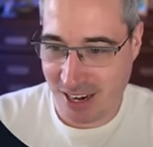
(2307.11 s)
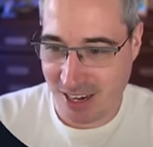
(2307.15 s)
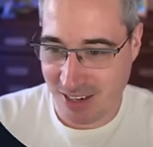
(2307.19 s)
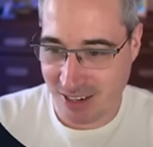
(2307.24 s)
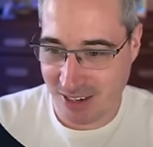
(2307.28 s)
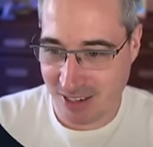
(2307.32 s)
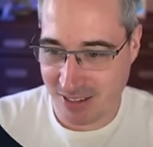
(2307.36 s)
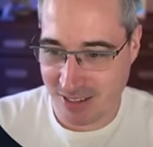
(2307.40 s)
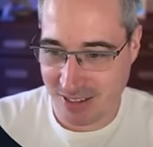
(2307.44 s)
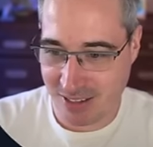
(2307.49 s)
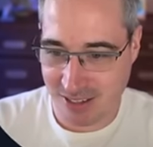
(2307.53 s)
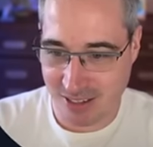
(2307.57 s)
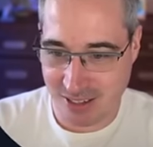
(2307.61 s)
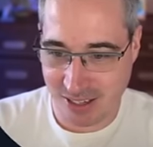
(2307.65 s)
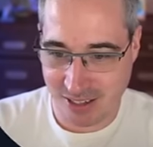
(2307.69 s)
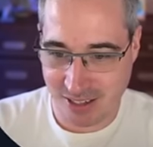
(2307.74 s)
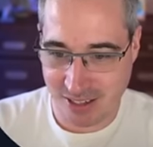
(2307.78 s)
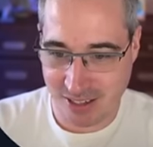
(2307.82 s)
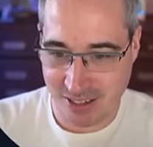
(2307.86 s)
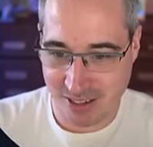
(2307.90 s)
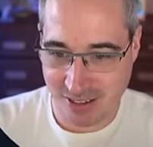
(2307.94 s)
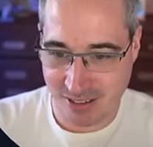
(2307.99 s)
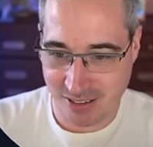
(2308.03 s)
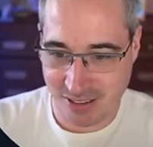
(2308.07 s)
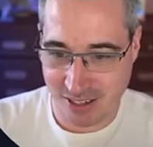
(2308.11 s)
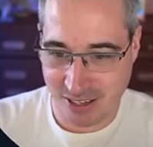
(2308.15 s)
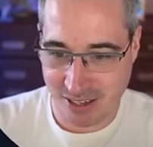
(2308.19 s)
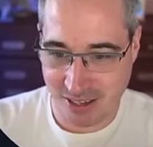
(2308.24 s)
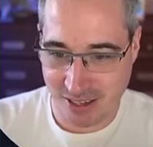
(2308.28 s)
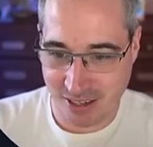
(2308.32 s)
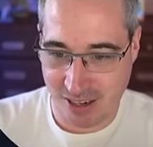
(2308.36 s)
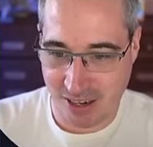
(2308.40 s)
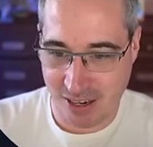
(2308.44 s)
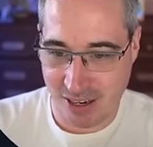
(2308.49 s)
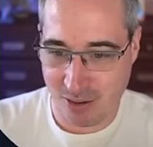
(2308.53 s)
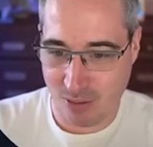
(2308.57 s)
And it's this idea
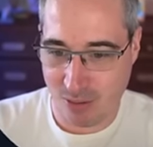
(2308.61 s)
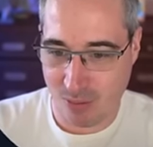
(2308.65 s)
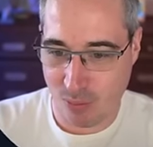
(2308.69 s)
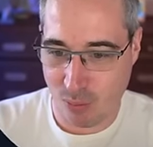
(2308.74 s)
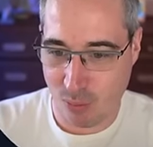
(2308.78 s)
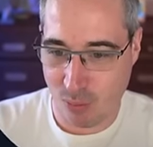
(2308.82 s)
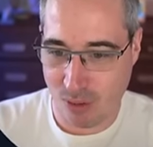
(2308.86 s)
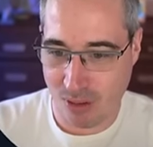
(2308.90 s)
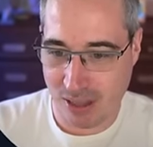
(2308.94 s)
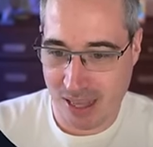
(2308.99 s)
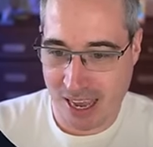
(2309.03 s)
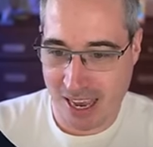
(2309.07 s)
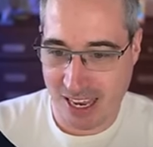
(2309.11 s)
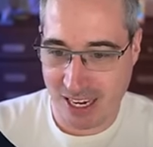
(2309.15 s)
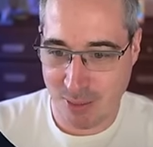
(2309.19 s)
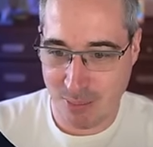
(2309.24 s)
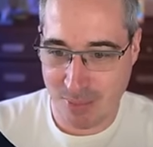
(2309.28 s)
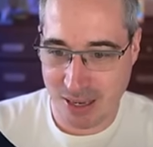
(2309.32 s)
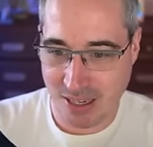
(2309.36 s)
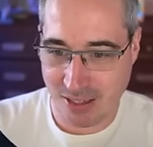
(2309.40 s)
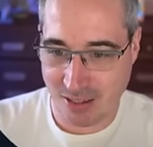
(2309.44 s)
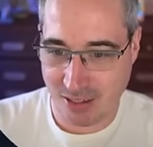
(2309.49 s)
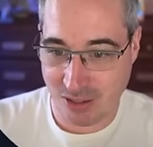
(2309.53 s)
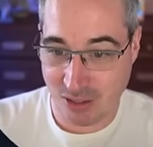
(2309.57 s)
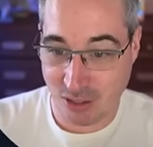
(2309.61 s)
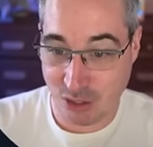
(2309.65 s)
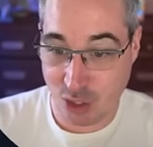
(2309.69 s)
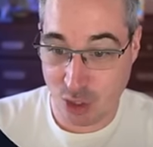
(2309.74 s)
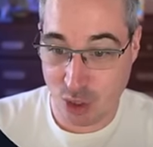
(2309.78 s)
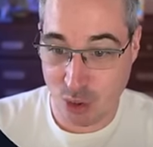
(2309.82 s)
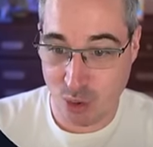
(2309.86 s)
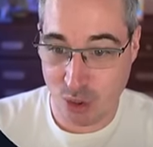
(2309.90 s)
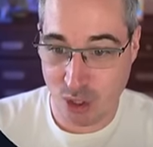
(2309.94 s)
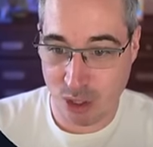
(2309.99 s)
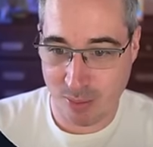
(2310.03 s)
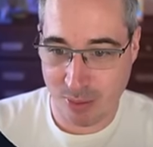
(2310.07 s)
that it will animate
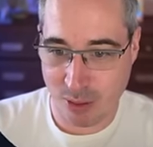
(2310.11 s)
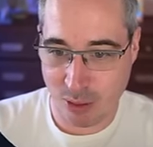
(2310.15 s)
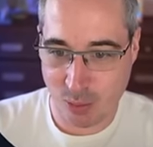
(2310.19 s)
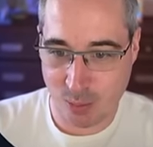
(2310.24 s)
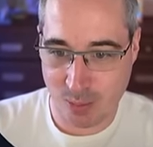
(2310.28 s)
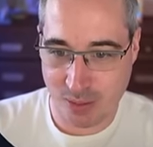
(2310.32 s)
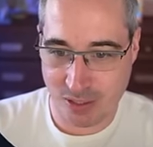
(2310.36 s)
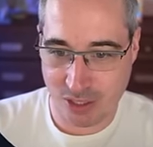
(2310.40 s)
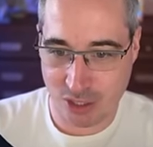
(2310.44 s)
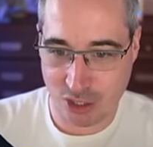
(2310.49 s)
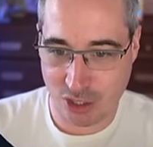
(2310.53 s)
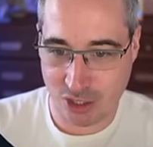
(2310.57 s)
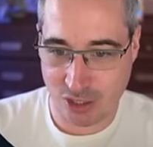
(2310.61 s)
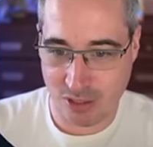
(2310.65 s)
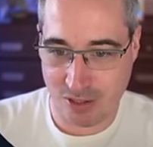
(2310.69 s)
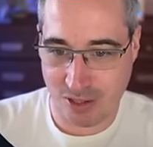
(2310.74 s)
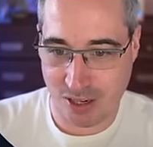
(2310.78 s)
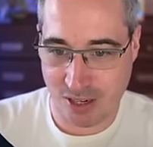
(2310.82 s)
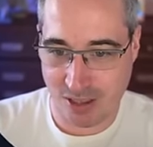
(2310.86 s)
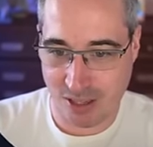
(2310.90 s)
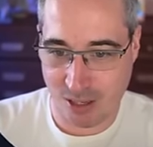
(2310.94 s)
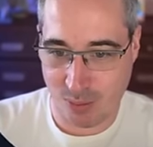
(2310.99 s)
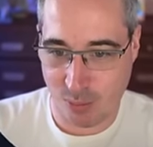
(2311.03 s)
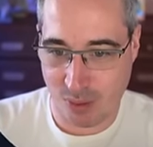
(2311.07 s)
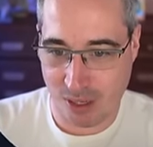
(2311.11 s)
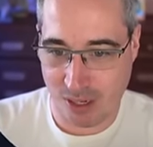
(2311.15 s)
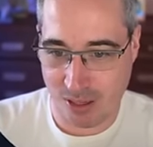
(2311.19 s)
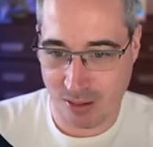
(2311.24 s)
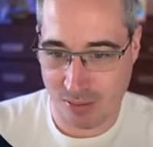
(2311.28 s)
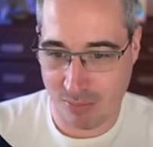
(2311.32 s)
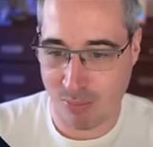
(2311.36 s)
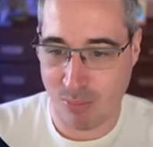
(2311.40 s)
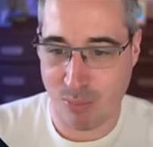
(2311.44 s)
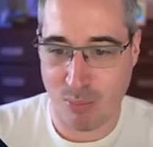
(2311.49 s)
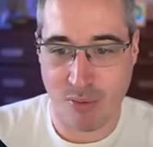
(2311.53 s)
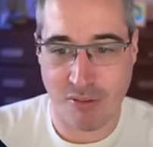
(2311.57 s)
to your mouse position and then we
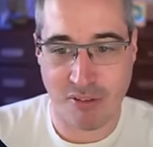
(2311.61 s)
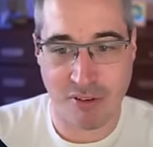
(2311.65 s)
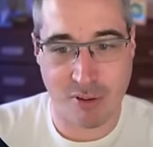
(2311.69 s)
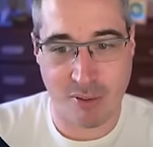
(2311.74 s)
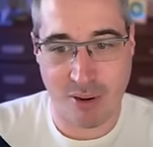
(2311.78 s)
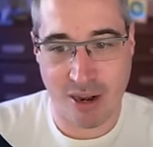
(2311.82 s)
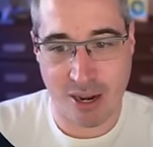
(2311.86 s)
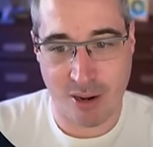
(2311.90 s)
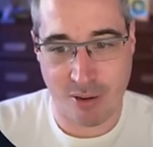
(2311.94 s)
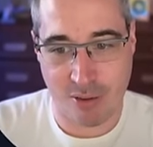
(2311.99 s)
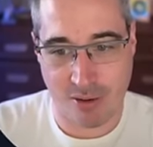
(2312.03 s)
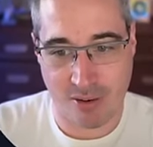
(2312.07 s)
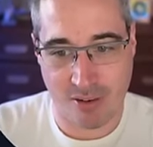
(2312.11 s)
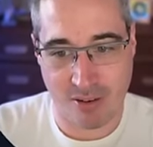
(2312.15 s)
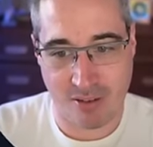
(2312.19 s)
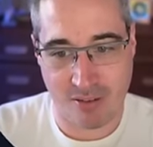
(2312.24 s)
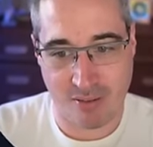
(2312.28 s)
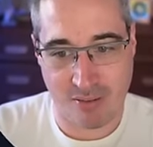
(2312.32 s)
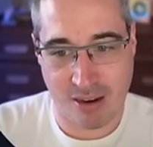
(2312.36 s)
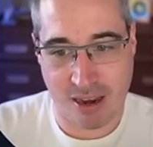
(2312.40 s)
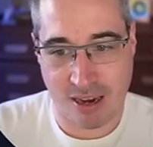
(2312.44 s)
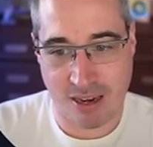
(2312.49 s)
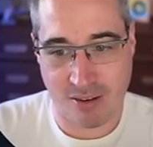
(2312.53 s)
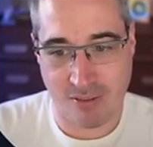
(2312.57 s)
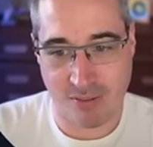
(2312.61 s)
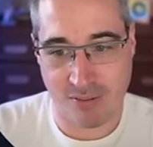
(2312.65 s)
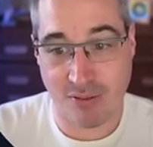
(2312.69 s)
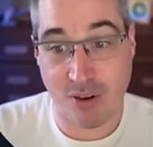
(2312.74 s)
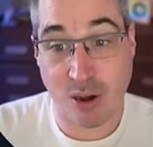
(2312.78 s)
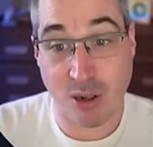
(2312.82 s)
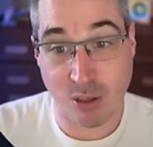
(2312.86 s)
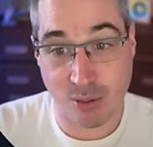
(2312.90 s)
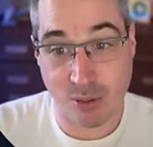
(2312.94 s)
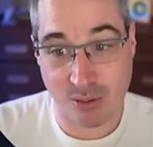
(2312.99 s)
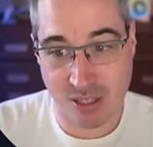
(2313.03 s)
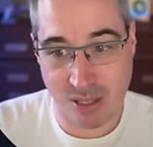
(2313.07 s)
can move it around and it
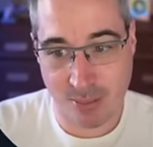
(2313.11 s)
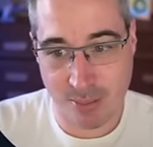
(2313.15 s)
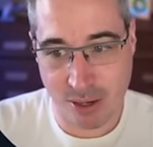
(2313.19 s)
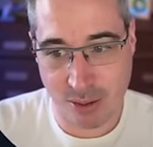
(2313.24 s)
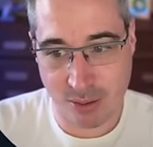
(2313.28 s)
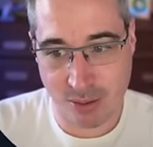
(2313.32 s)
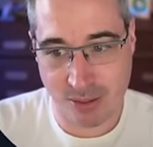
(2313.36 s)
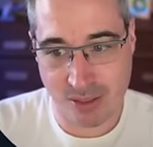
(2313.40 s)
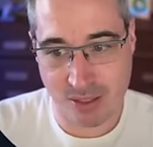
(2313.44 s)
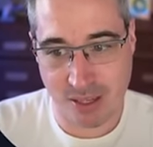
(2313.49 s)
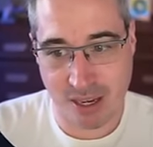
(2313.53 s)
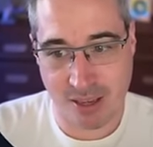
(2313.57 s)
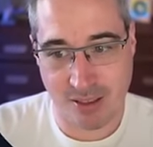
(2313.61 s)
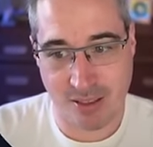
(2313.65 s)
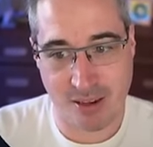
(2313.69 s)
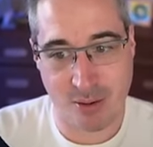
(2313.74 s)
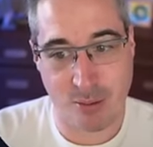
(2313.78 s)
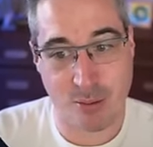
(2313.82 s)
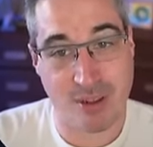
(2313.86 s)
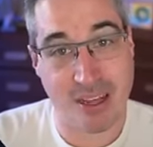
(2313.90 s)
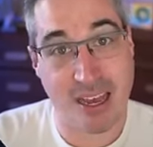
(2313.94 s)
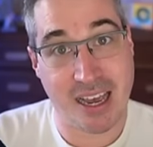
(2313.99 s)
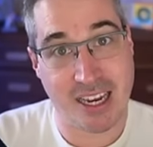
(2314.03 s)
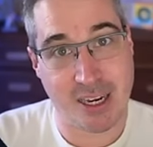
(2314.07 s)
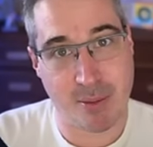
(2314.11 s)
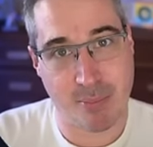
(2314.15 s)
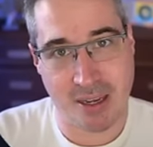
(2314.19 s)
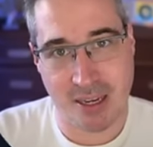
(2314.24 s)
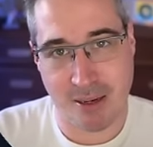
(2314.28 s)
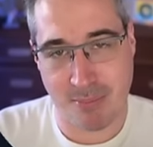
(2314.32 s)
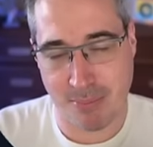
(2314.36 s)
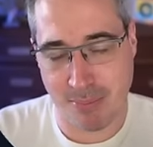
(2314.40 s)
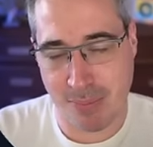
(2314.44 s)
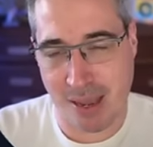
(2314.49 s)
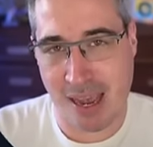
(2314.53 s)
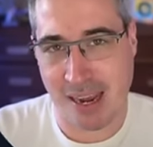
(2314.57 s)
follows the mouse and then it will
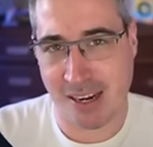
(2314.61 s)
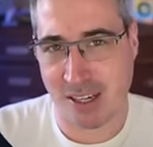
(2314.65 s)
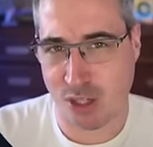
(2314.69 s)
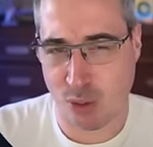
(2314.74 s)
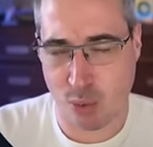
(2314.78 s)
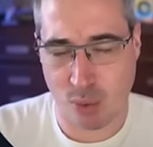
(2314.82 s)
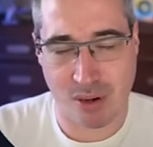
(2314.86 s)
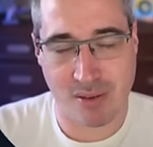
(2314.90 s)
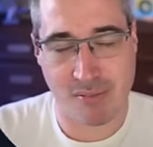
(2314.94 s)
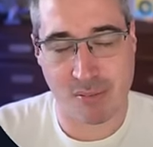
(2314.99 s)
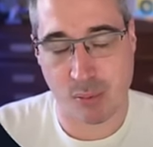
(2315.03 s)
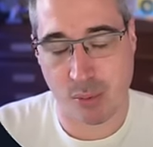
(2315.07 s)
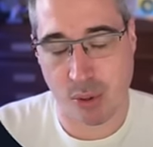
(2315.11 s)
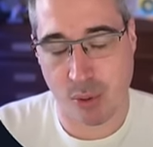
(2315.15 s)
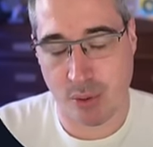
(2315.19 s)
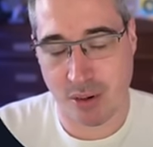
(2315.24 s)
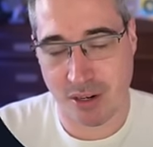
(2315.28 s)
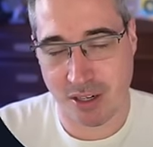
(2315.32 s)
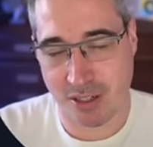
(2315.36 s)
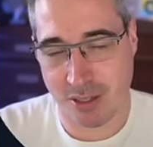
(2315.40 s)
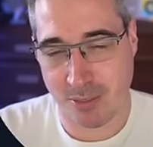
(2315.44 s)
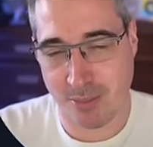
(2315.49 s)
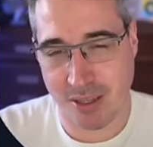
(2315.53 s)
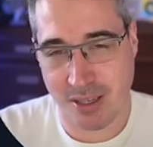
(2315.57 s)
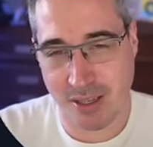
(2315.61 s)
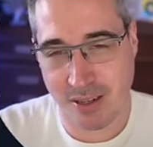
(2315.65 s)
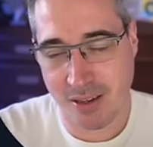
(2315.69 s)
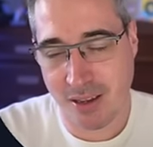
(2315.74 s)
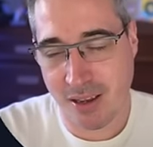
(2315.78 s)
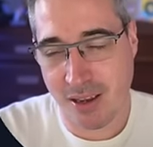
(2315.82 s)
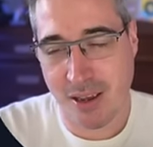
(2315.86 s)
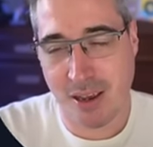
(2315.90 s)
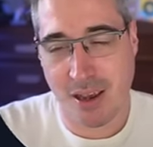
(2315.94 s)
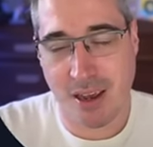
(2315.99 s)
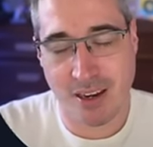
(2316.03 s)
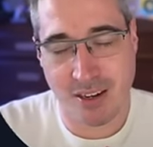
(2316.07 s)
animate back to wherever we want it to be.
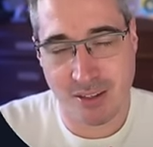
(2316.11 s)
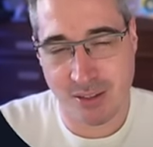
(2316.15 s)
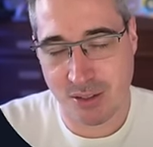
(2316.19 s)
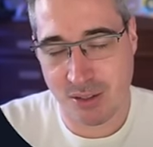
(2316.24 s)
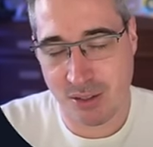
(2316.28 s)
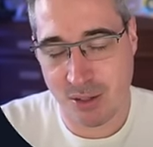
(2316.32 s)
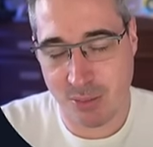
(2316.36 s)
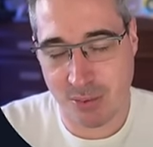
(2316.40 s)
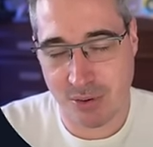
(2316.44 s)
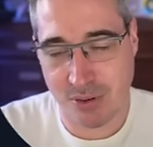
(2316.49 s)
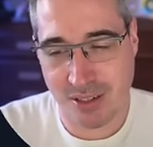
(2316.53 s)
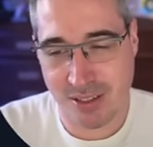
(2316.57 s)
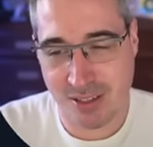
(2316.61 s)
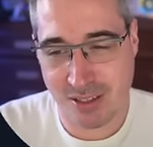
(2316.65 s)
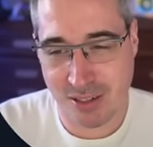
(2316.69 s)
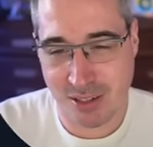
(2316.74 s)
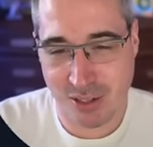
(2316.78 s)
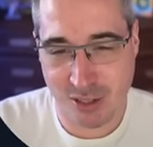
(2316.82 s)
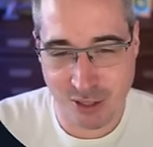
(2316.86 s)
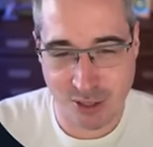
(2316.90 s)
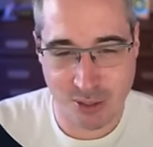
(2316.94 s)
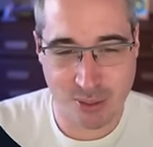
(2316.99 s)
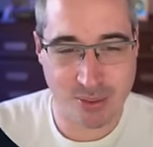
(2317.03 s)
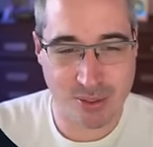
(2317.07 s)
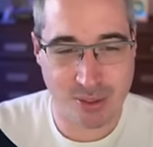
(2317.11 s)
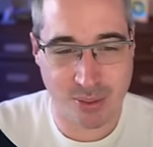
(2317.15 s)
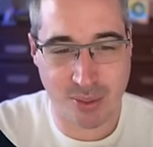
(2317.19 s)
And it's super easy to do.